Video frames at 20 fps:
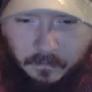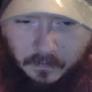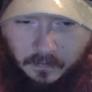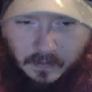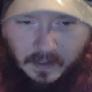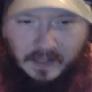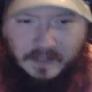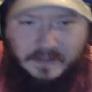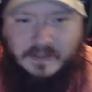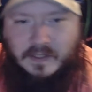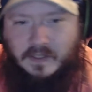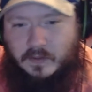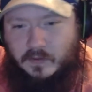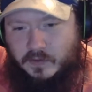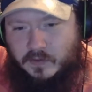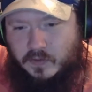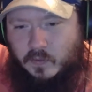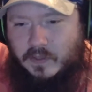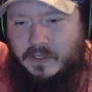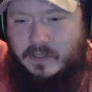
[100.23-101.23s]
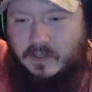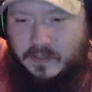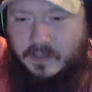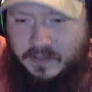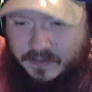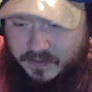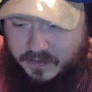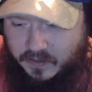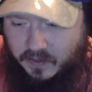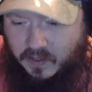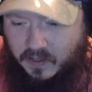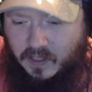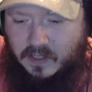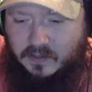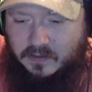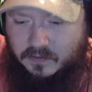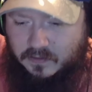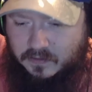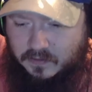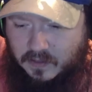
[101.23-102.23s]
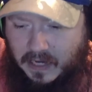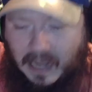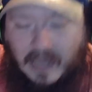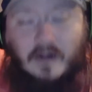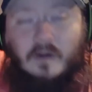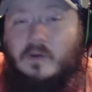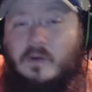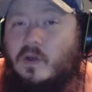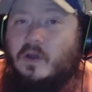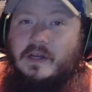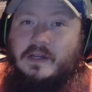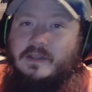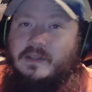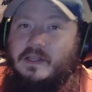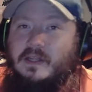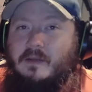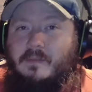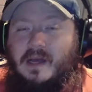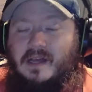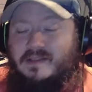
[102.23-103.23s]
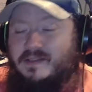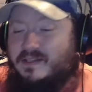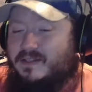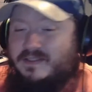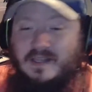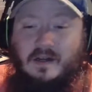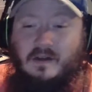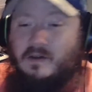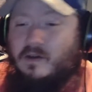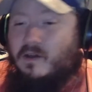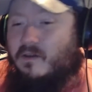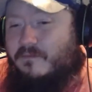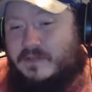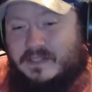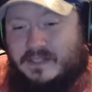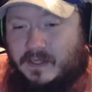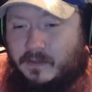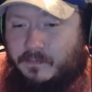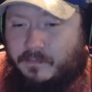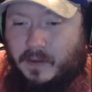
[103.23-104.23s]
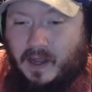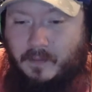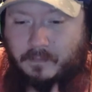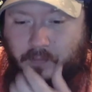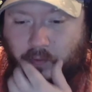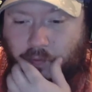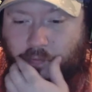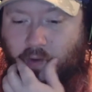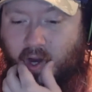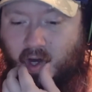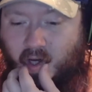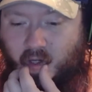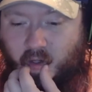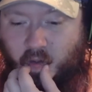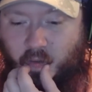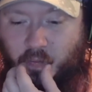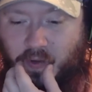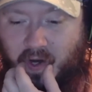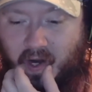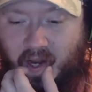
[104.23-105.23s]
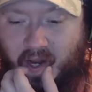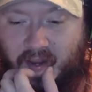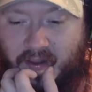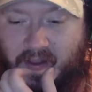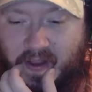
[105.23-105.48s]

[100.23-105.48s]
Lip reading: Nice little twinkly start. I don't know anything about this. I don't know if it's hip hop or rock or what.